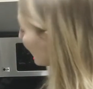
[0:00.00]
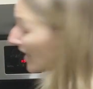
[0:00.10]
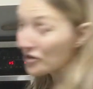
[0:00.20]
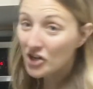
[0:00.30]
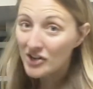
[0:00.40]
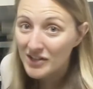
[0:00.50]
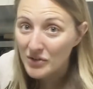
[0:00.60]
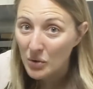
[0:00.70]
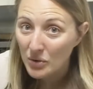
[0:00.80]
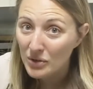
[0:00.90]
10 jars in
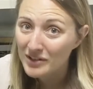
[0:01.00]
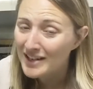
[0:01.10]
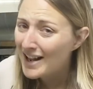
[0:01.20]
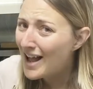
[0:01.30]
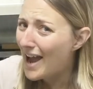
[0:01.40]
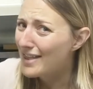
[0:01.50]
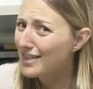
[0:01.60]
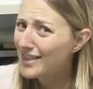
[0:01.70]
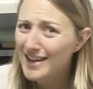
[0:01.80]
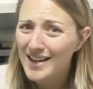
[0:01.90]
total. I
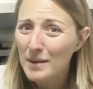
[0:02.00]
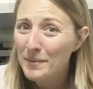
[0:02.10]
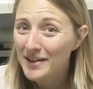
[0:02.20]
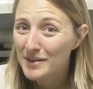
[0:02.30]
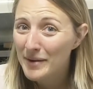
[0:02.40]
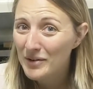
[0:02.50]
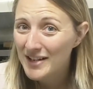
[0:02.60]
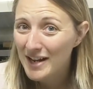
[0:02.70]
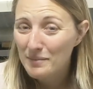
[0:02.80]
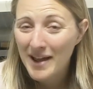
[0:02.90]
think I picked about
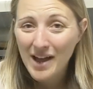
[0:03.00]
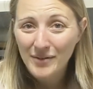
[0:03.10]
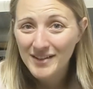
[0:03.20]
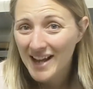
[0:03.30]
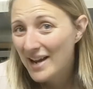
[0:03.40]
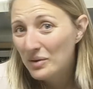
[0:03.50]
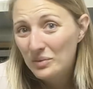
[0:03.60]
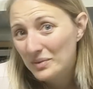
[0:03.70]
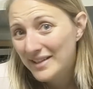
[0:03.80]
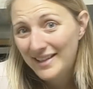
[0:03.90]
10 pounds. I don't
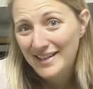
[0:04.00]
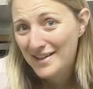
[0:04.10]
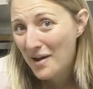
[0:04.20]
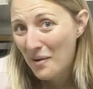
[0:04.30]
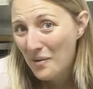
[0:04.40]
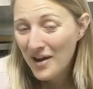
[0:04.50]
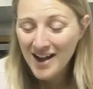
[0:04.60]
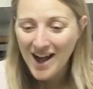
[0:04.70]
really know.